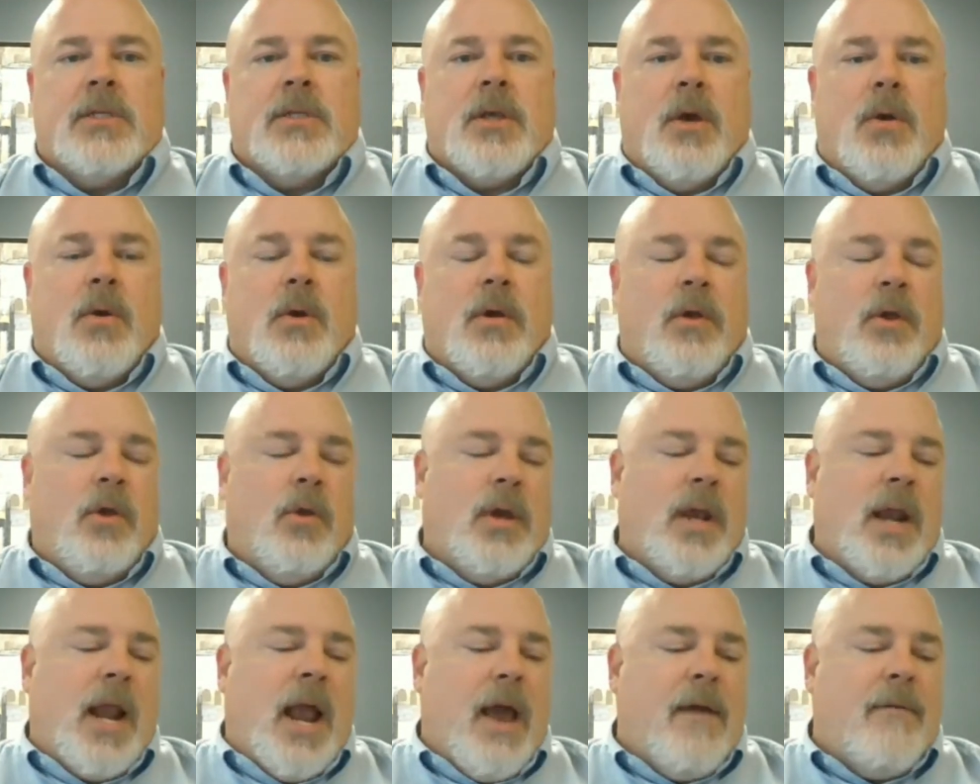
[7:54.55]
So
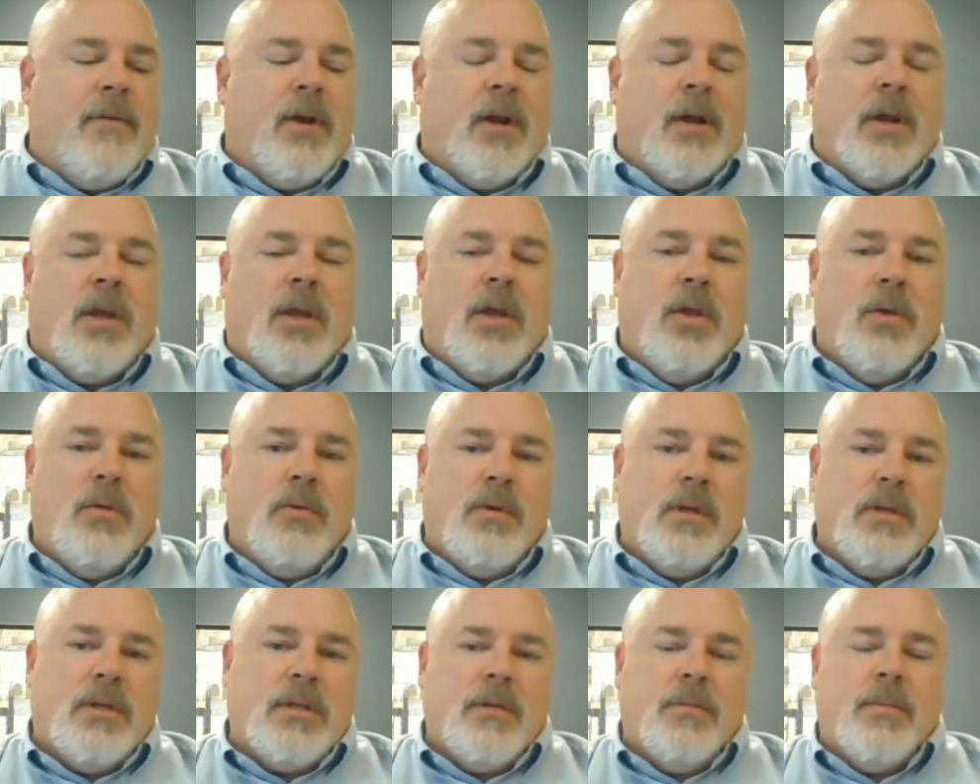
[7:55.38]
you can have an
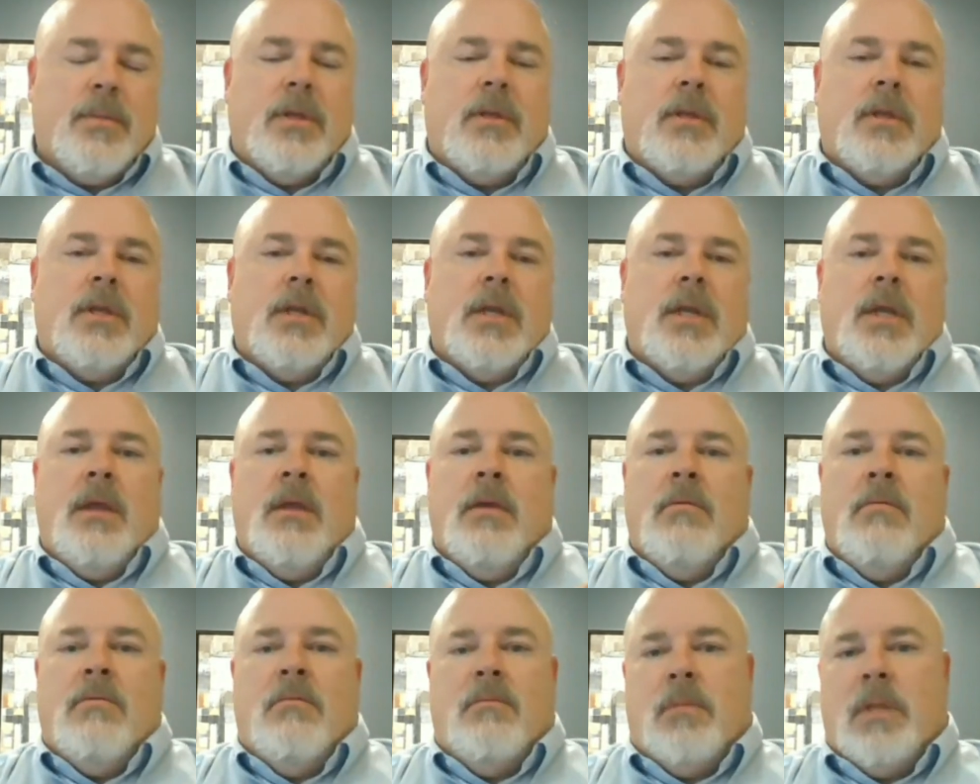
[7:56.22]
acute disability,
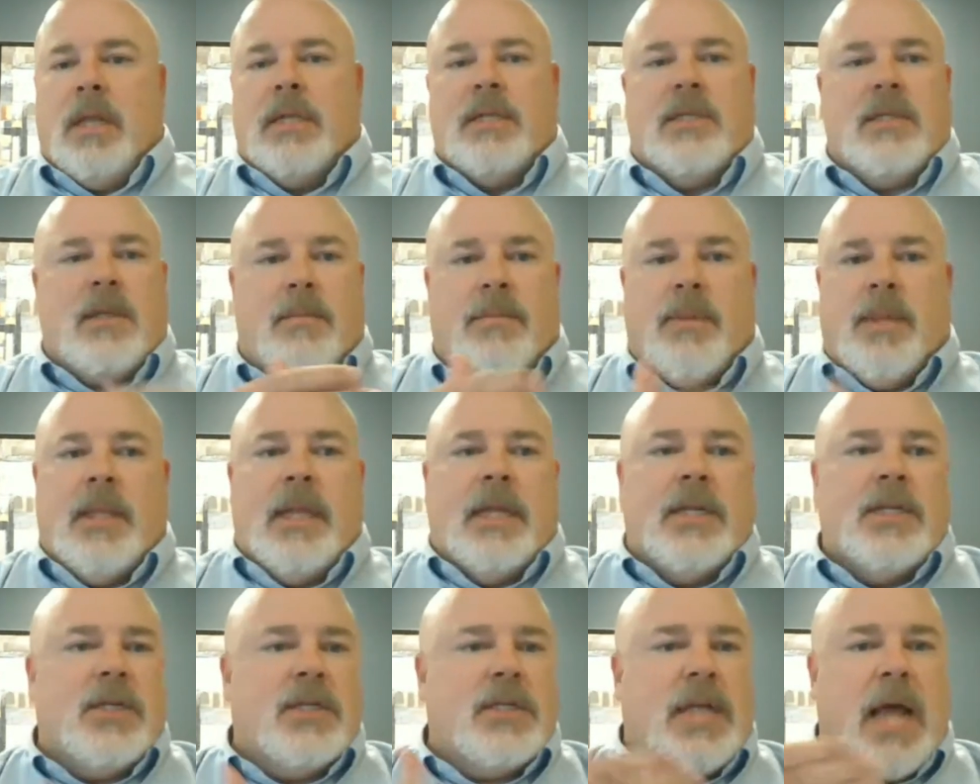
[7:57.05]
like something
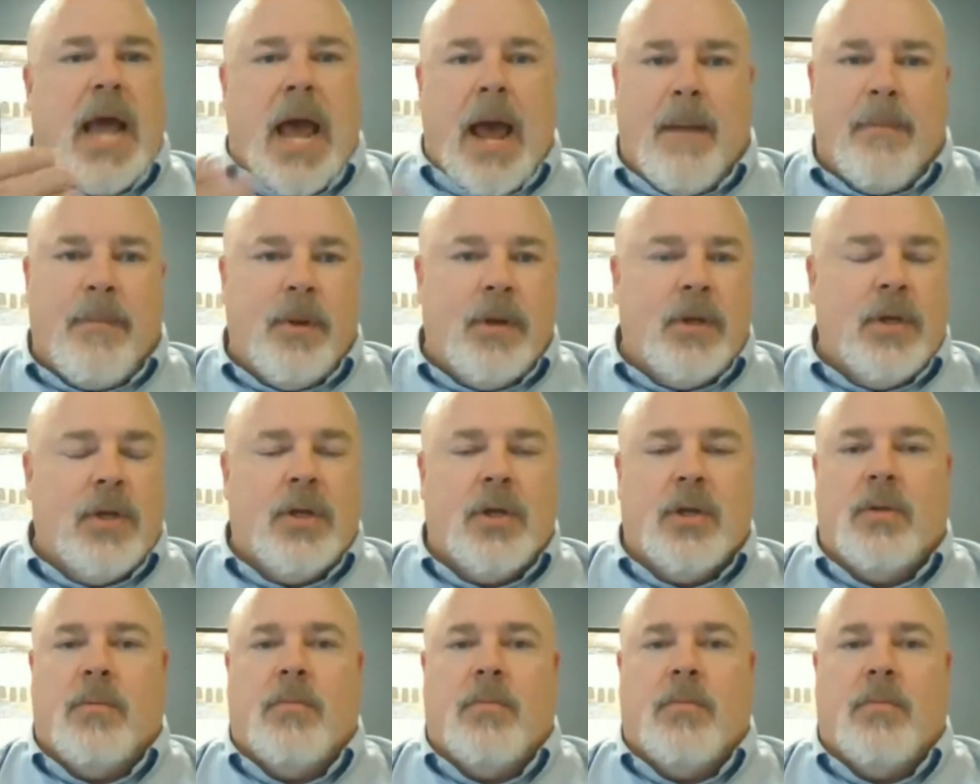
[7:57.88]
that just happened.